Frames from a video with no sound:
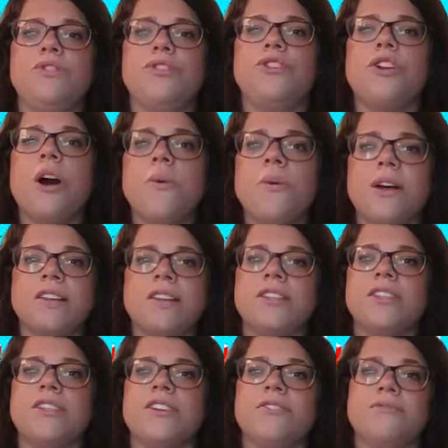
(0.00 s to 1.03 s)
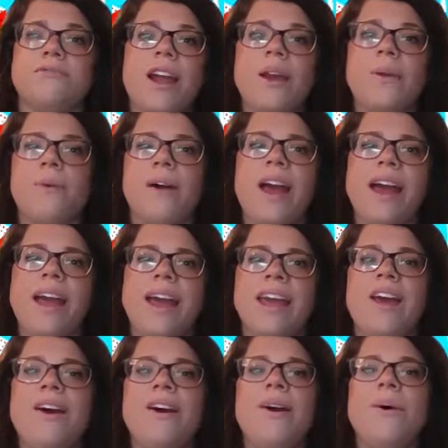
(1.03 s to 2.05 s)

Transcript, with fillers: show us the right way,